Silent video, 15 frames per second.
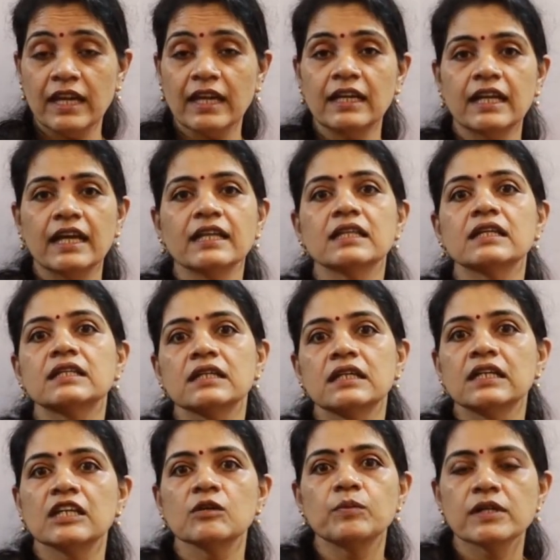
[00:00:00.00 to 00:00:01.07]
can take the
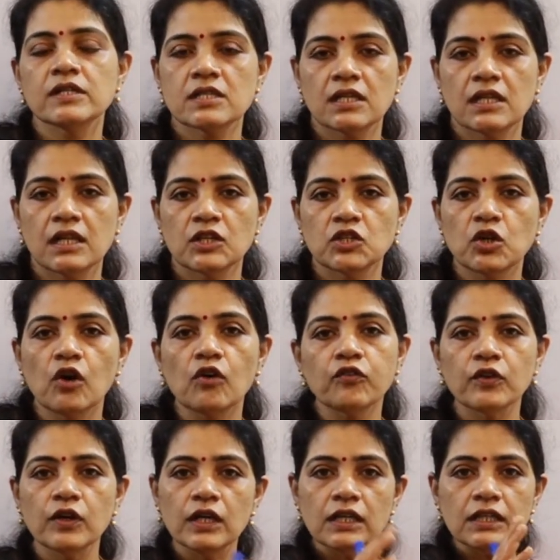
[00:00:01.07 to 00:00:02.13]
30%
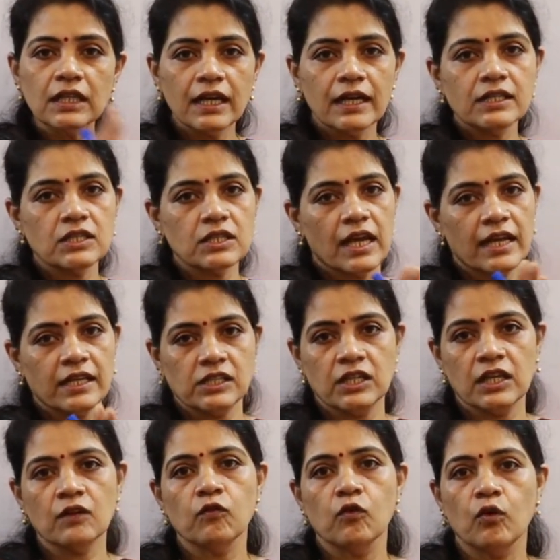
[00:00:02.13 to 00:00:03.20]
of that
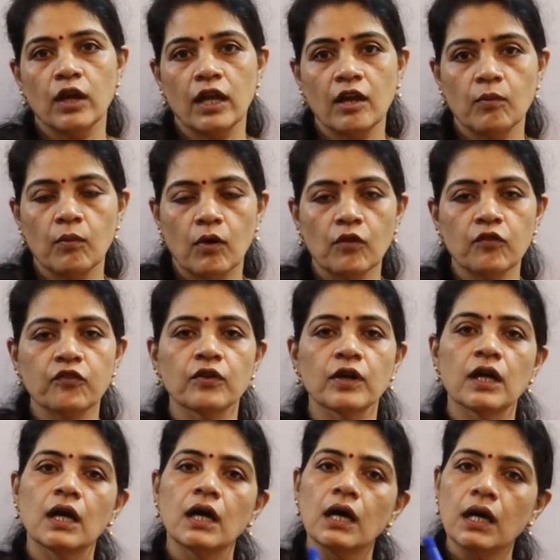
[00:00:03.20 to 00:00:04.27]
entire volume of
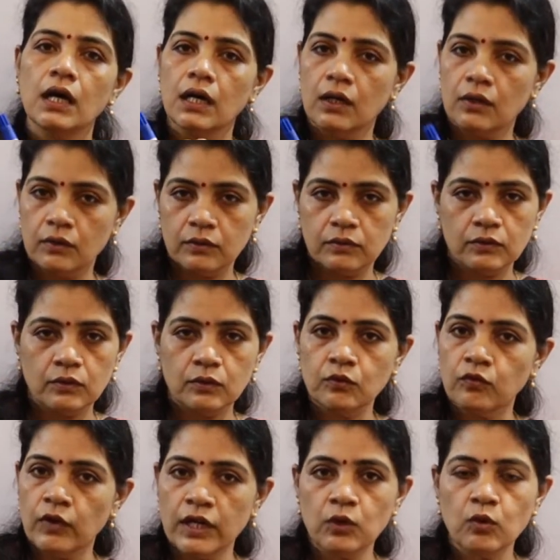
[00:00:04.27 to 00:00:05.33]

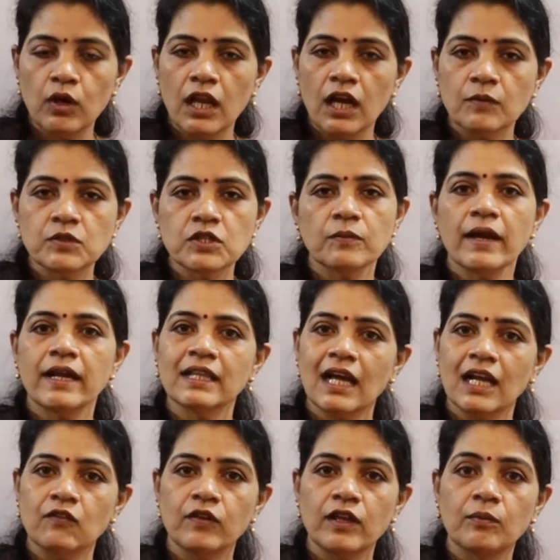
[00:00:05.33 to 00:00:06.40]
1 gulab jam, and
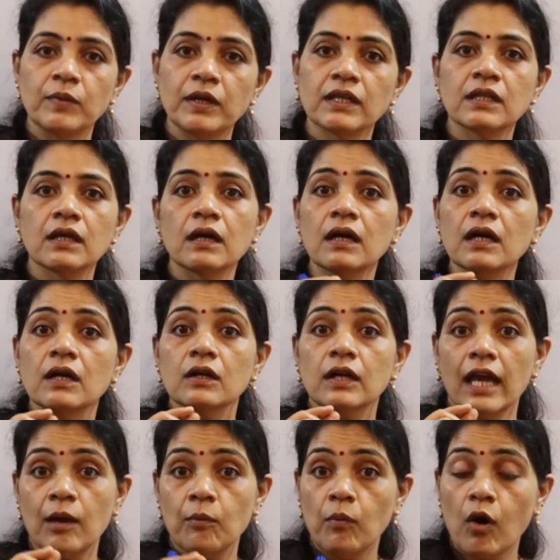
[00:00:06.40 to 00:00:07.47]
that will be the
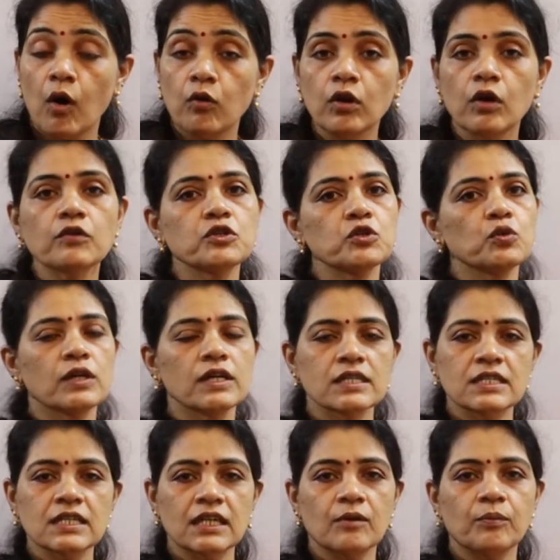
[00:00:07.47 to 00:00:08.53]
amount of sugar
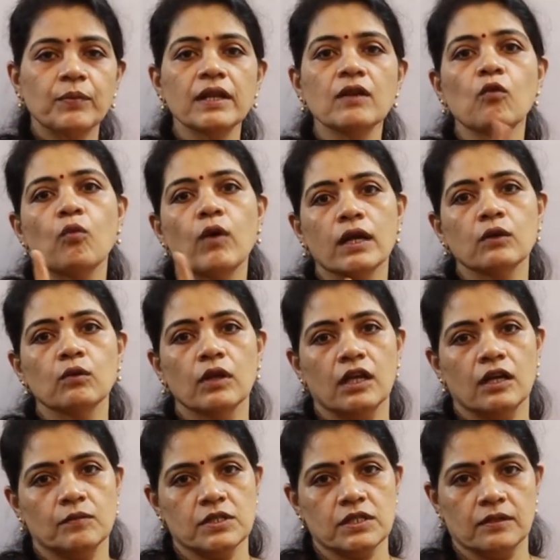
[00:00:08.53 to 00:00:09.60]
syrup in 1
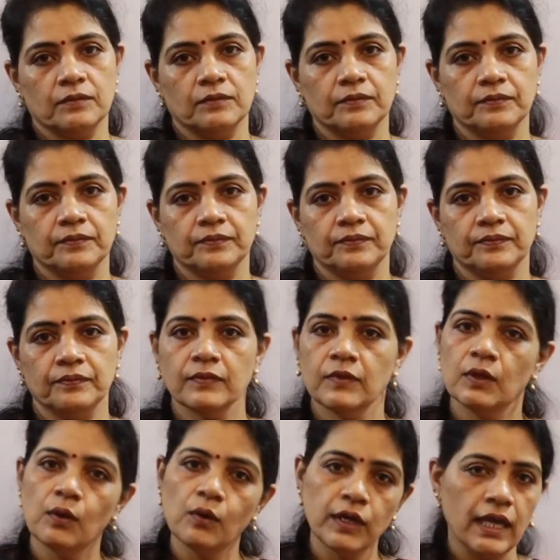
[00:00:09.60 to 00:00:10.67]
gulab jam.
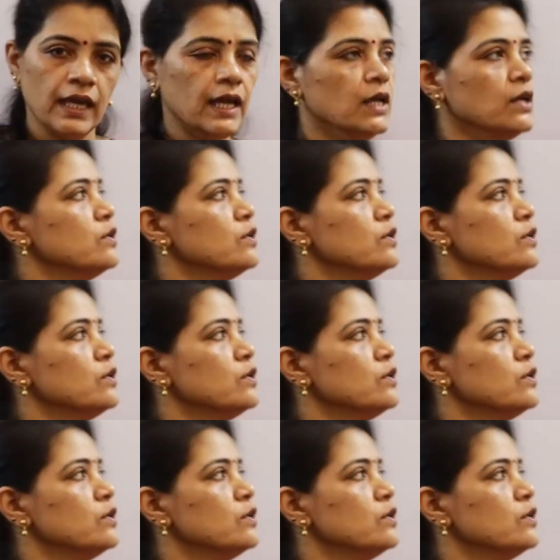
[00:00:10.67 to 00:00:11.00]
Okay,